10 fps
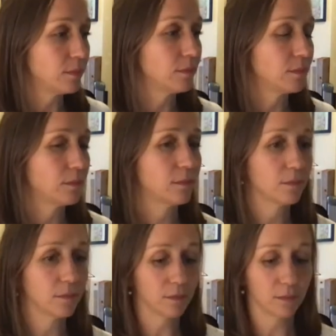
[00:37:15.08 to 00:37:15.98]

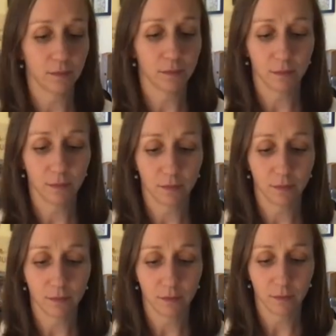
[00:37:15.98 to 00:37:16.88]

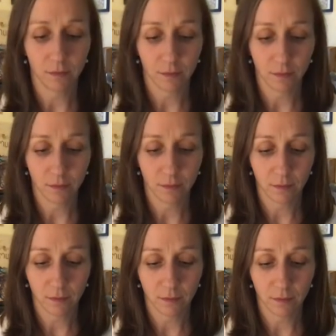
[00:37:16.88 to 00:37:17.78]

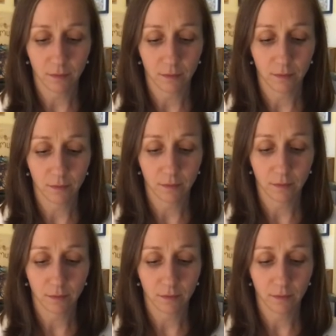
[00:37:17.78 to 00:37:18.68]

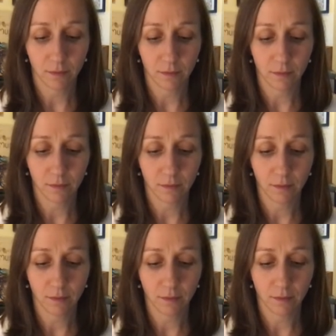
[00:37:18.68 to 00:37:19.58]

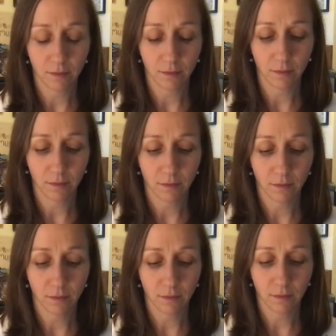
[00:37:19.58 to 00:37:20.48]

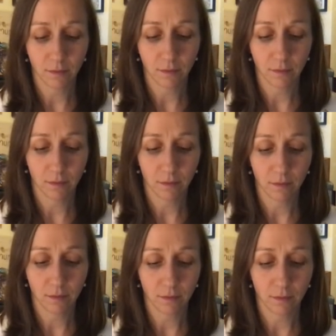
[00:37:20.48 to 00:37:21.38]

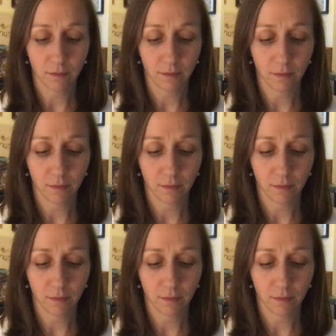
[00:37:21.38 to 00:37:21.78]
(silent)